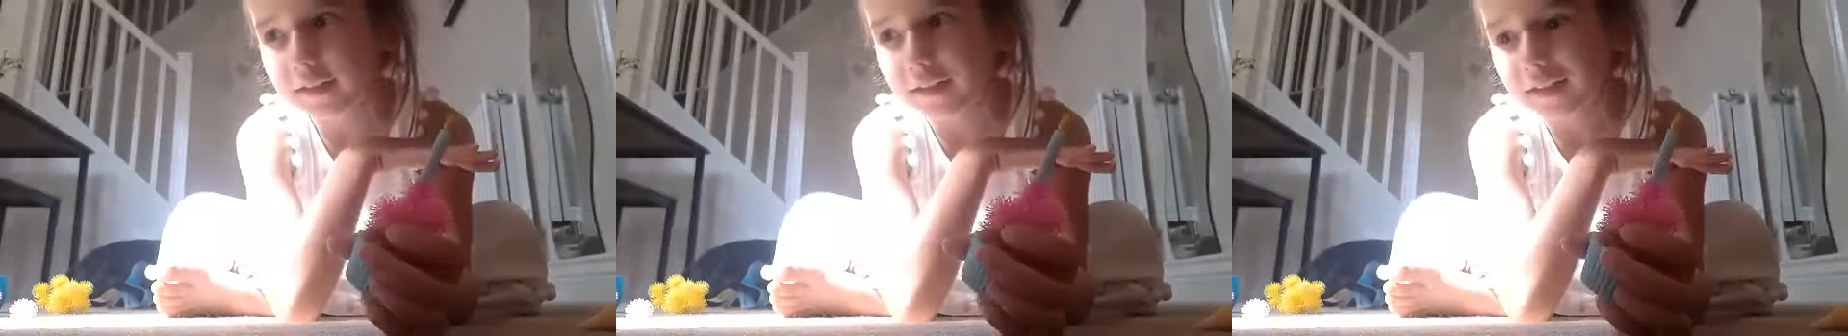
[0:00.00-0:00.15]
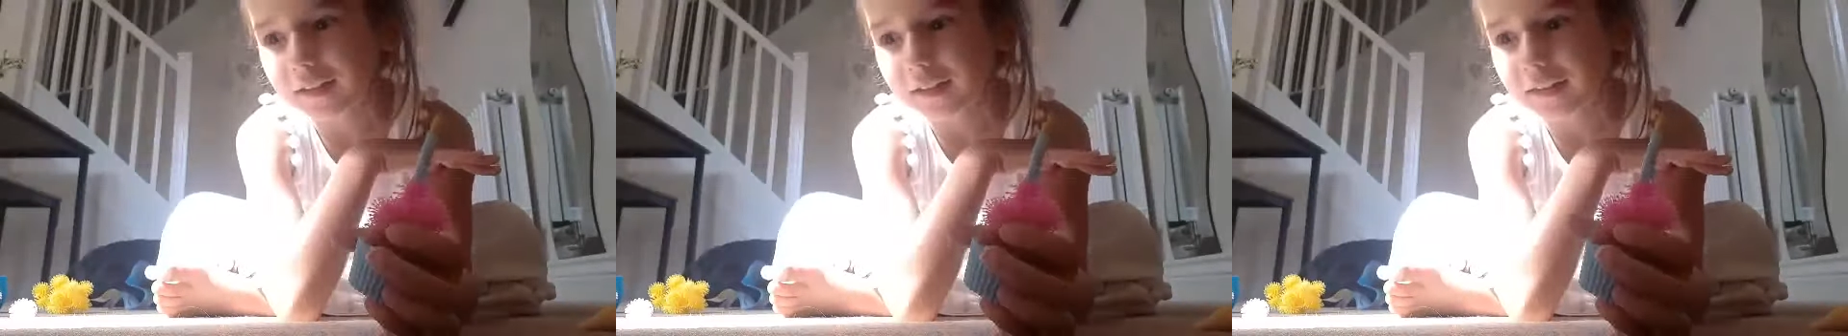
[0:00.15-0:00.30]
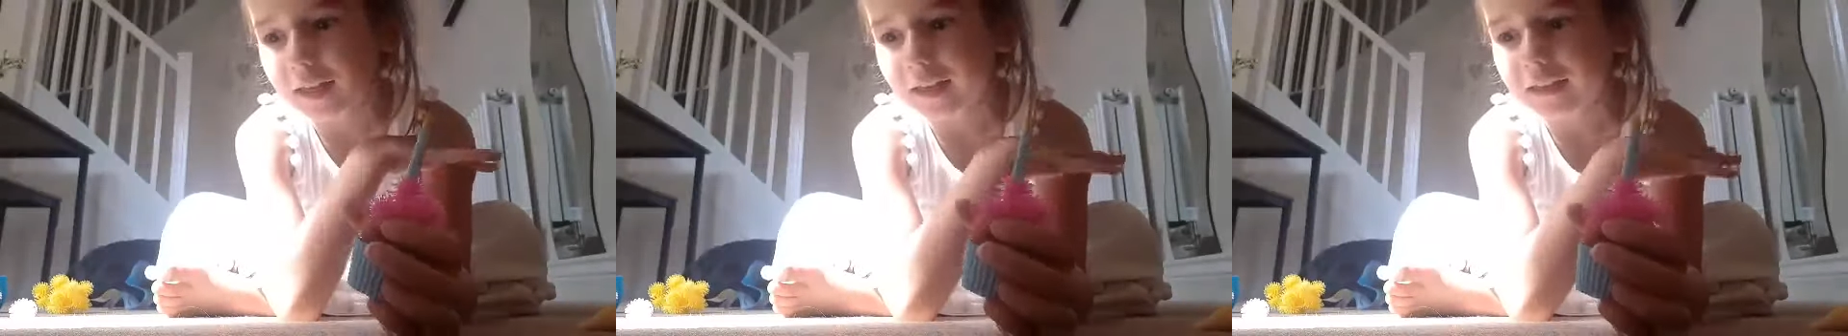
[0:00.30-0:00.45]
the
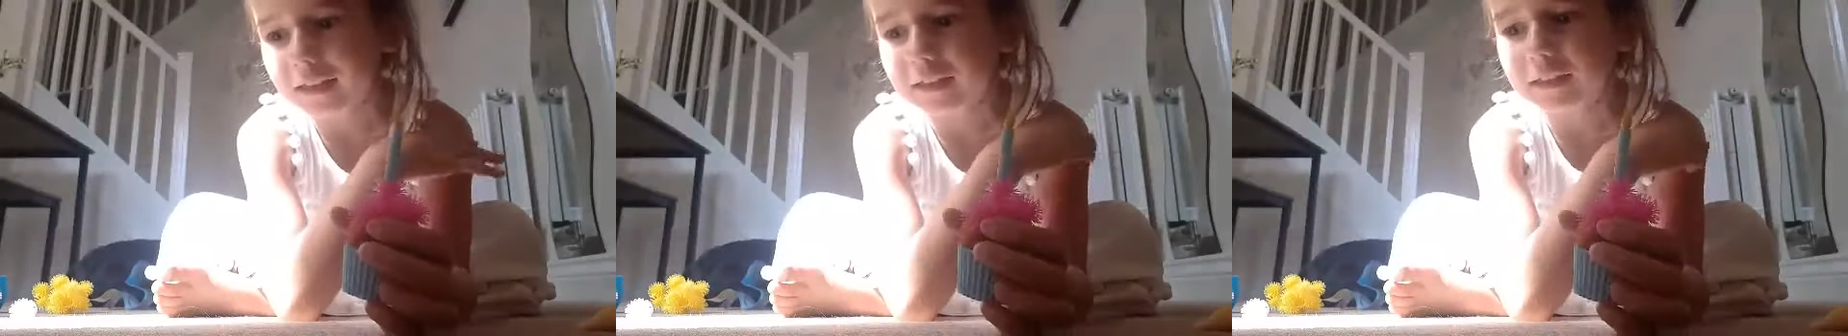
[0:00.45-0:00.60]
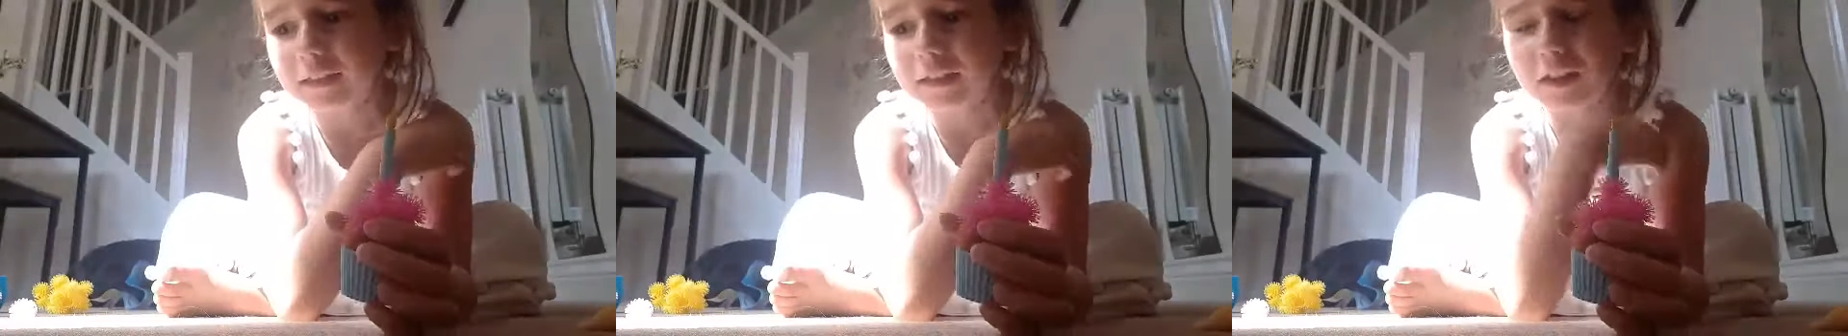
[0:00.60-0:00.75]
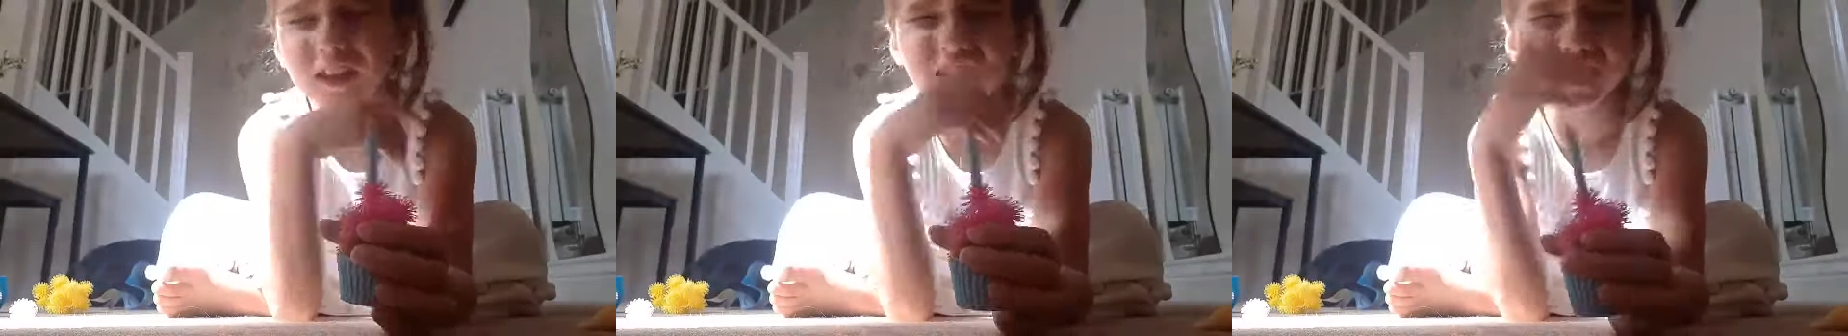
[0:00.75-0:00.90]

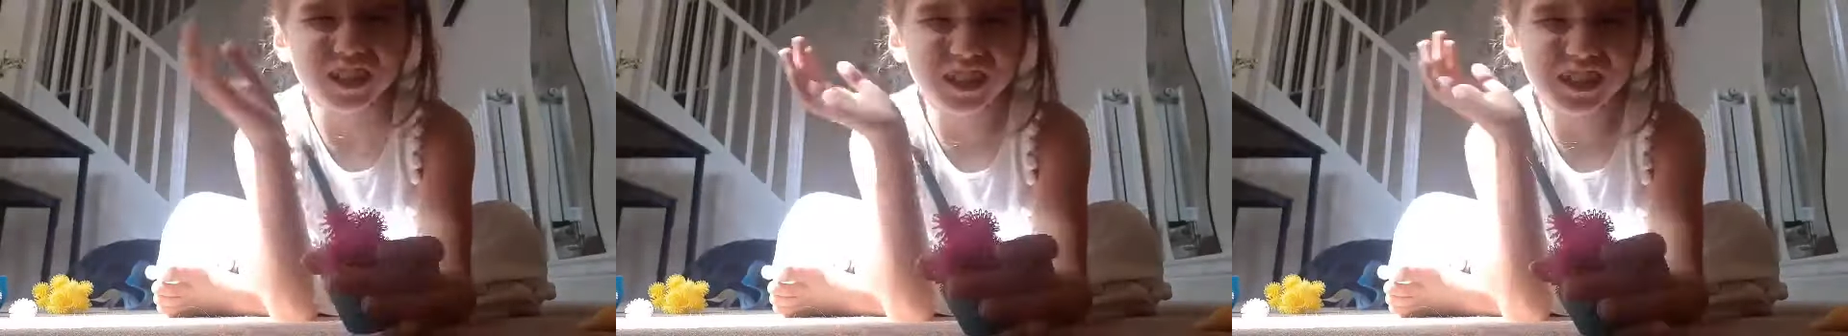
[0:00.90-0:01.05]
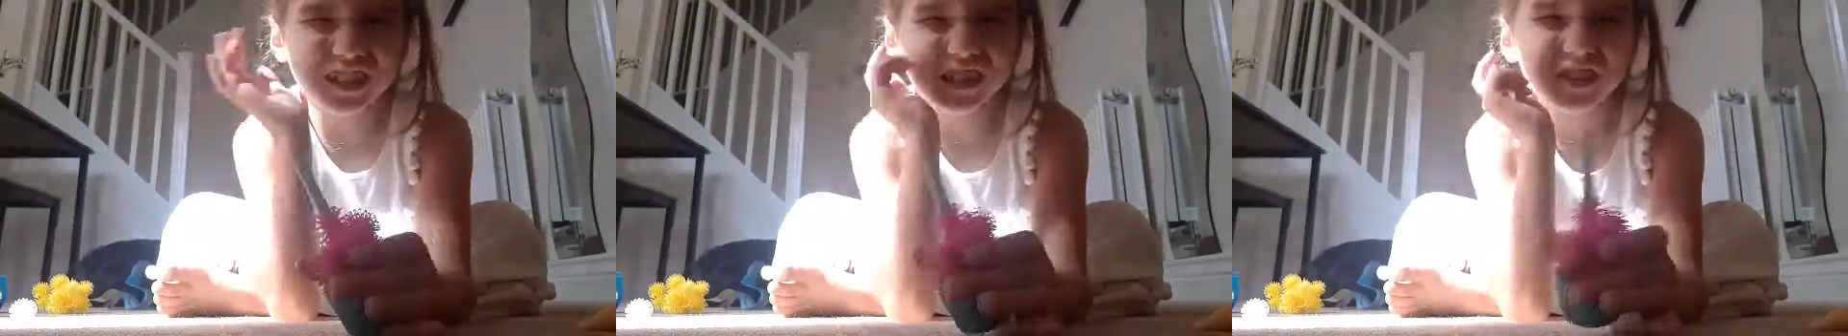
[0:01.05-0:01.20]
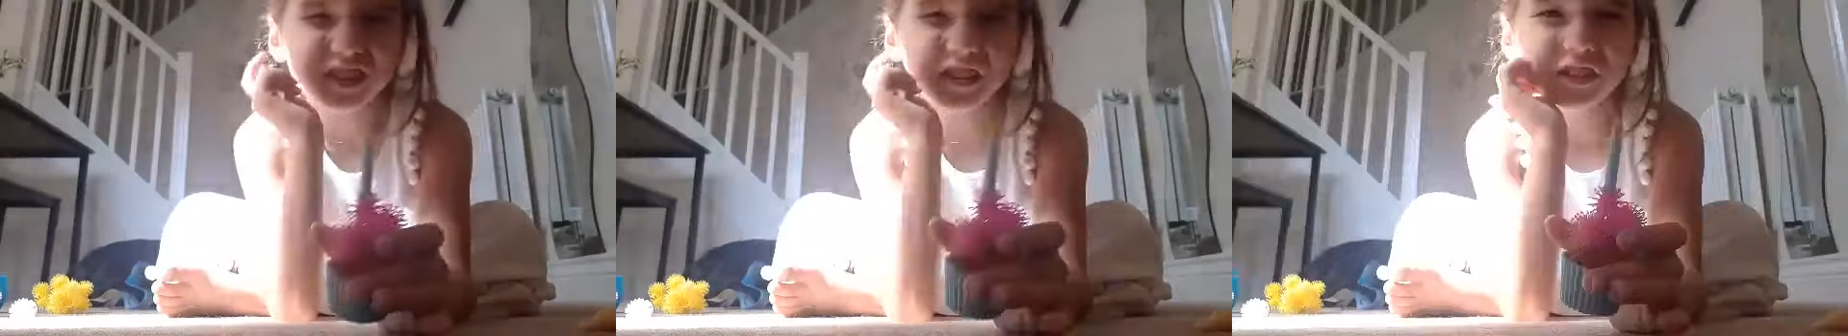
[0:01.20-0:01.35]
like the
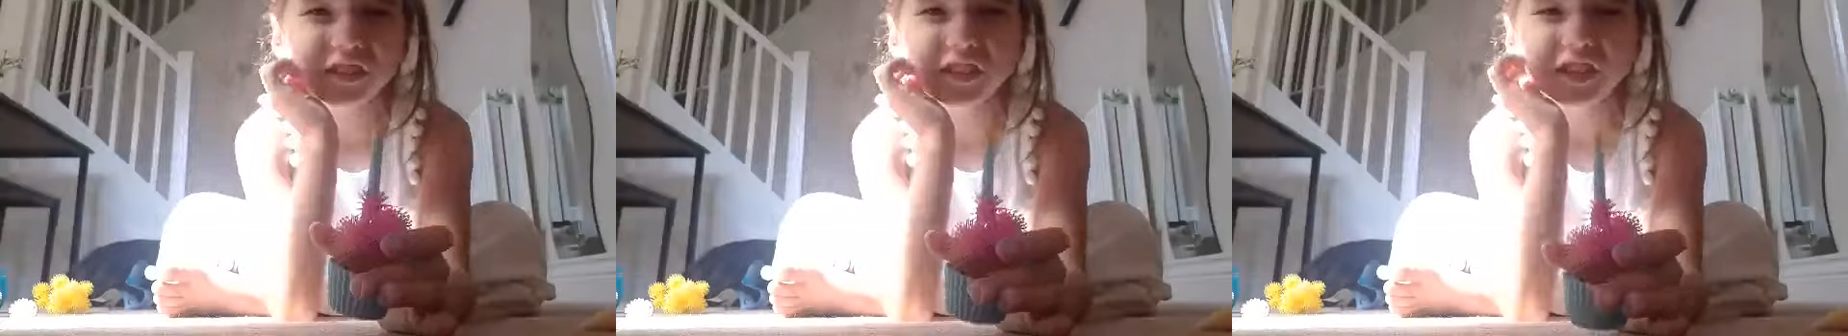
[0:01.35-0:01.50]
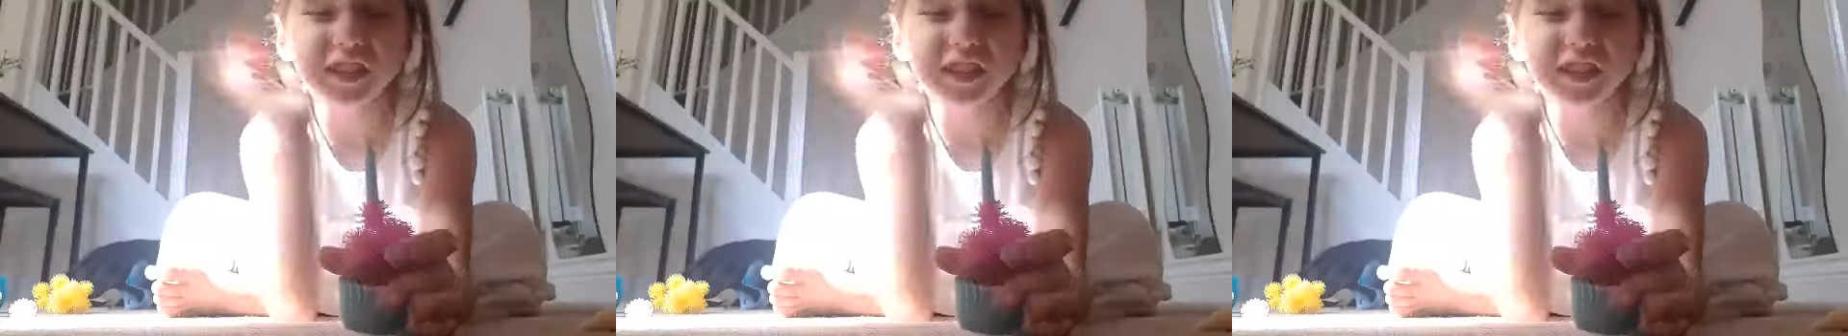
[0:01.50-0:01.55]
you know